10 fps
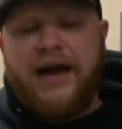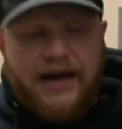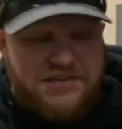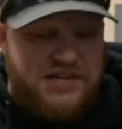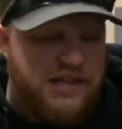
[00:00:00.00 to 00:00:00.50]
I
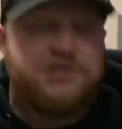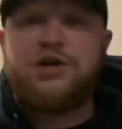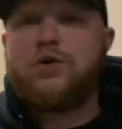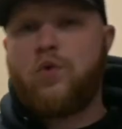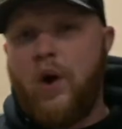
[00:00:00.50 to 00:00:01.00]
gotta say, these
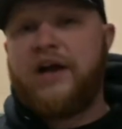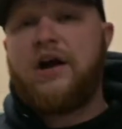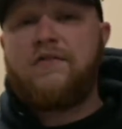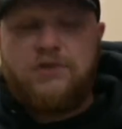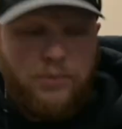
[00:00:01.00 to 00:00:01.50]
are quite
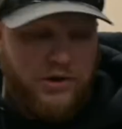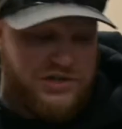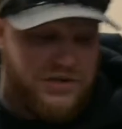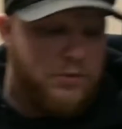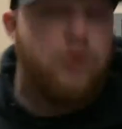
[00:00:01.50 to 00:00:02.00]
comfortable.
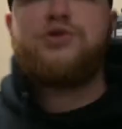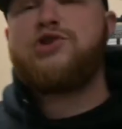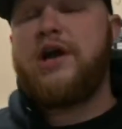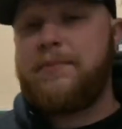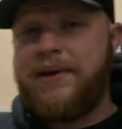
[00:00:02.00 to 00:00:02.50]
There's some blue
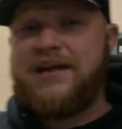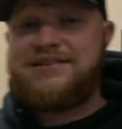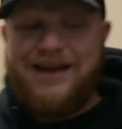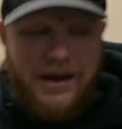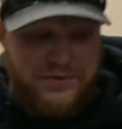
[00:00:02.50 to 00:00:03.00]
trading pants
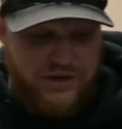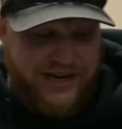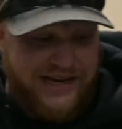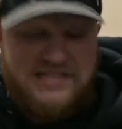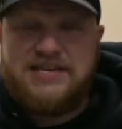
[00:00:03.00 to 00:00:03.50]
that I
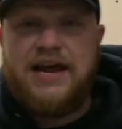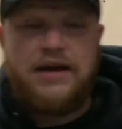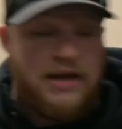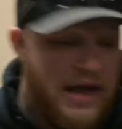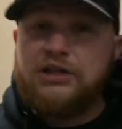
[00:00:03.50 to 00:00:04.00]
absolutely can't
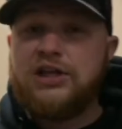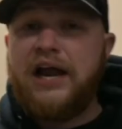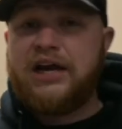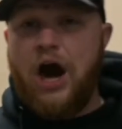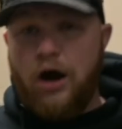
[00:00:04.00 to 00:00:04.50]
stand. There's a
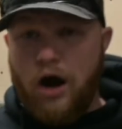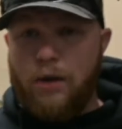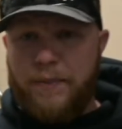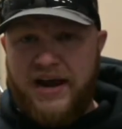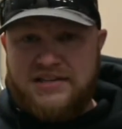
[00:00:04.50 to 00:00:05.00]
lot of
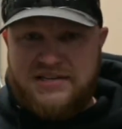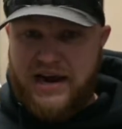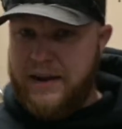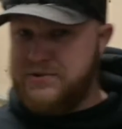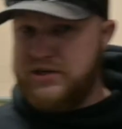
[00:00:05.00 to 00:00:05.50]
Carhartt pants that I
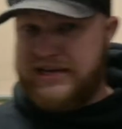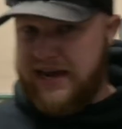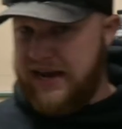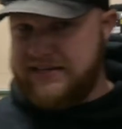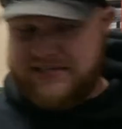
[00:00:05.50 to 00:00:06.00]
absolutely
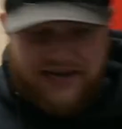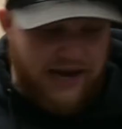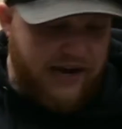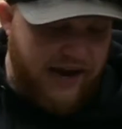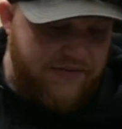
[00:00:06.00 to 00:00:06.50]
cannot
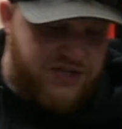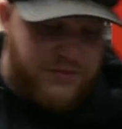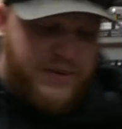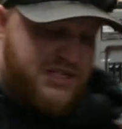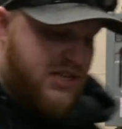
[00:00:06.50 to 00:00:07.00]
stand. I have a
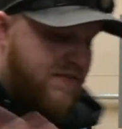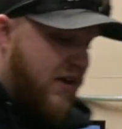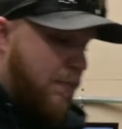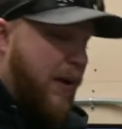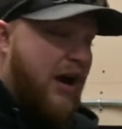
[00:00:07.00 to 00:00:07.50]

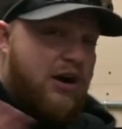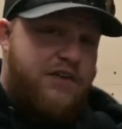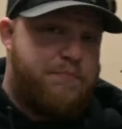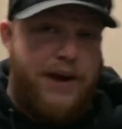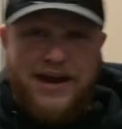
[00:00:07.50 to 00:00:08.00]
specific pair
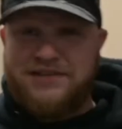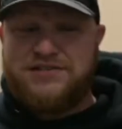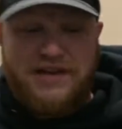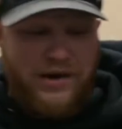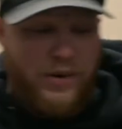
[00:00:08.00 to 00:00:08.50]
of pants
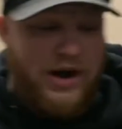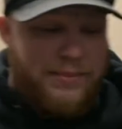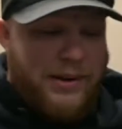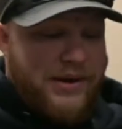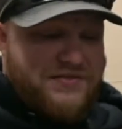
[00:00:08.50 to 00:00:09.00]
that I wear. I
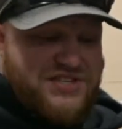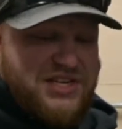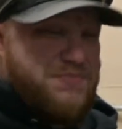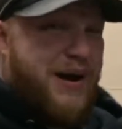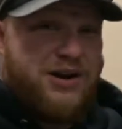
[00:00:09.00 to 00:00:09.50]
probably have
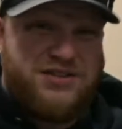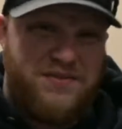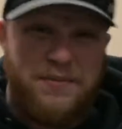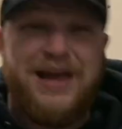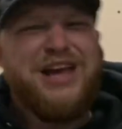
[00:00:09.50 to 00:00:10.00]
6 pairs of
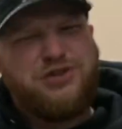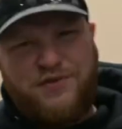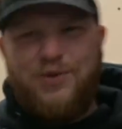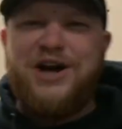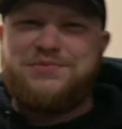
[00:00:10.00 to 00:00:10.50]
them. So
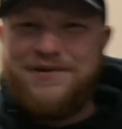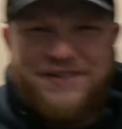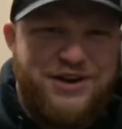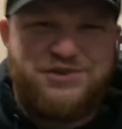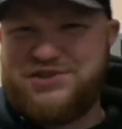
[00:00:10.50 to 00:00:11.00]
if you watch my
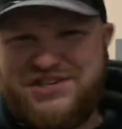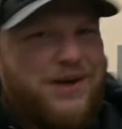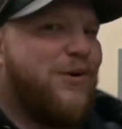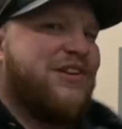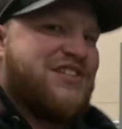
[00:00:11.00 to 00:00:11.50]
videos, you see
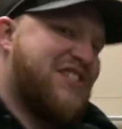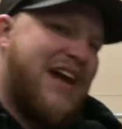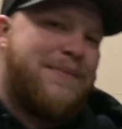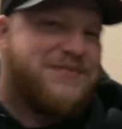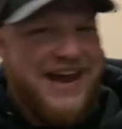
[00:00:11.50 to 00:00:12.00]
I'm wearing the
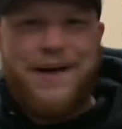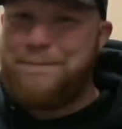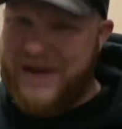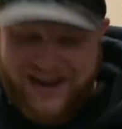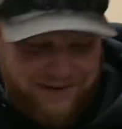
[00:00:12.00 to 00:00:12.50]
same damn
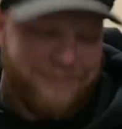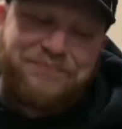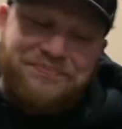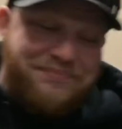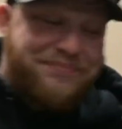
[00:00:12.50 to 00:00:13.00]
pant.
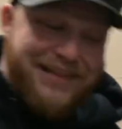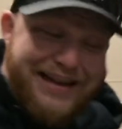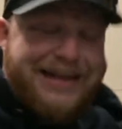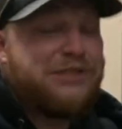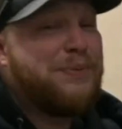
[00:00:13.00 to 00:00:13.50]

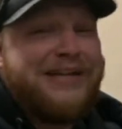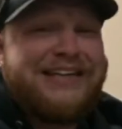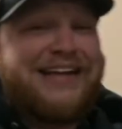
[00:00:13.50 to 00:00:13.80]
It's because